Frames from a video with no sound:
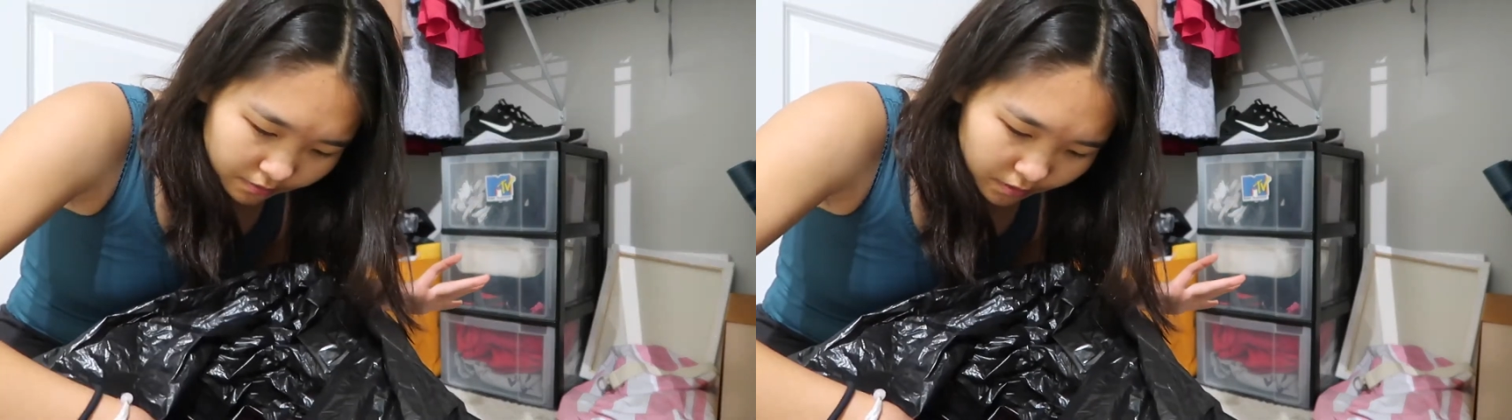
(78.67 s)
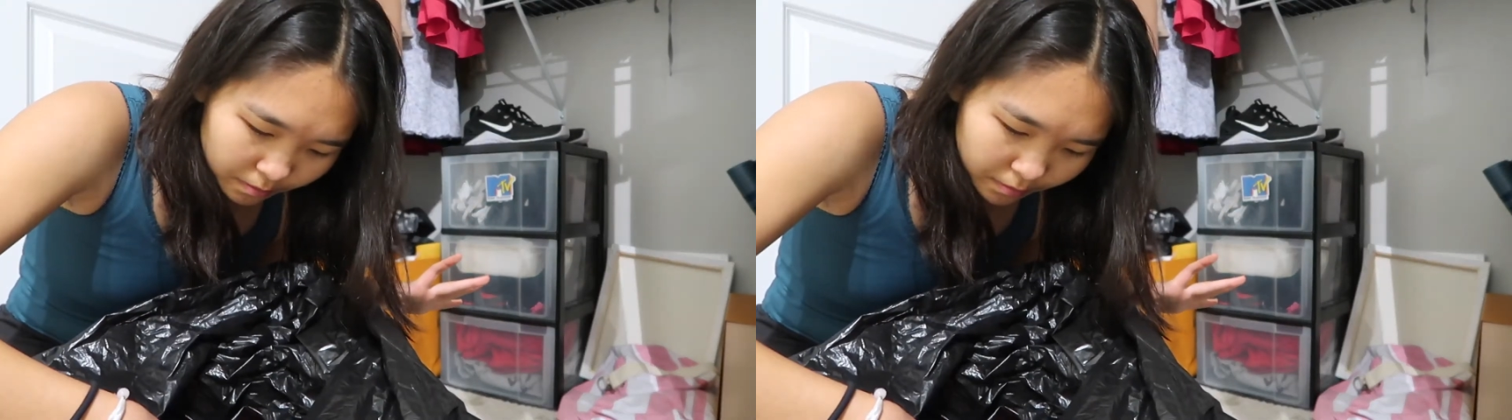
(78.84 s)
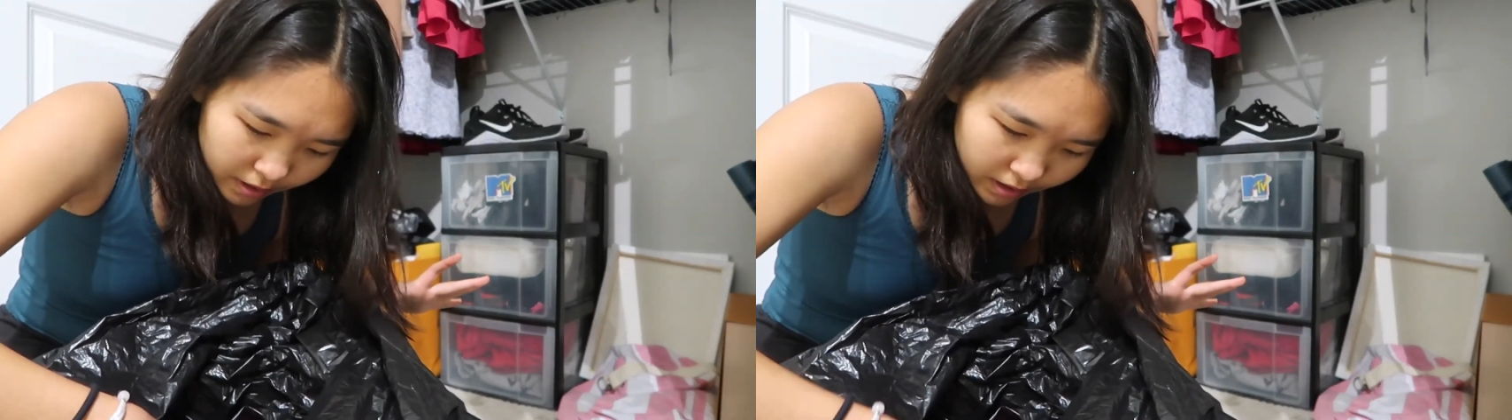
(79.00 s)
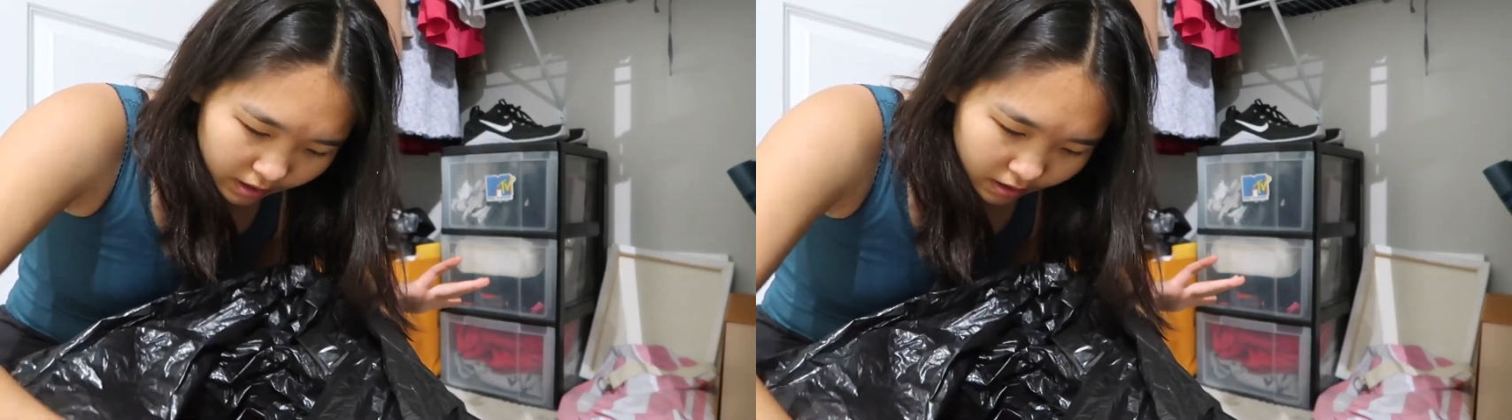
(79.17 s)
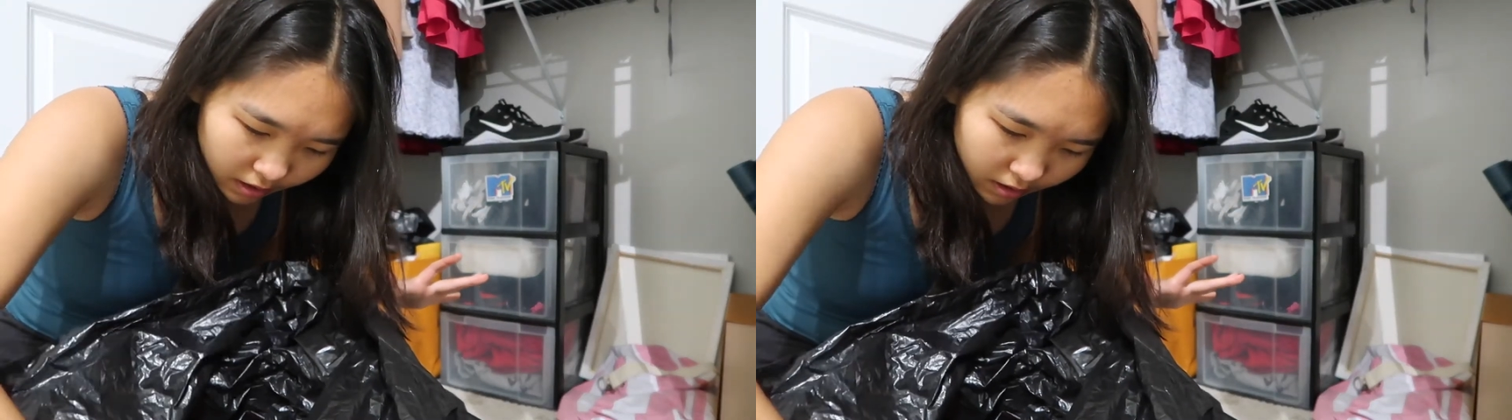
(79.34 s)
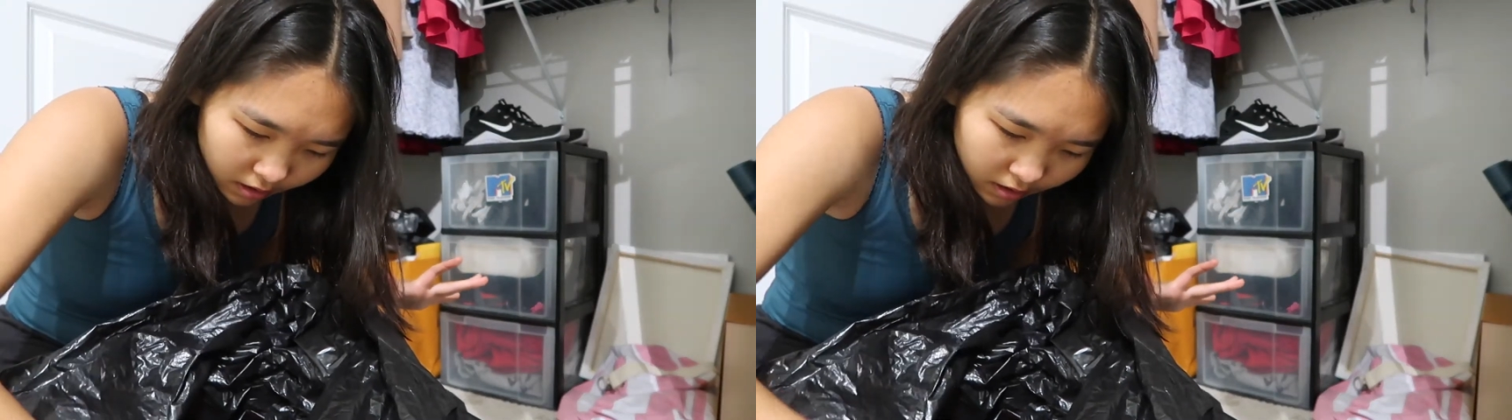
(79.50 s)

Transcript: from Pink.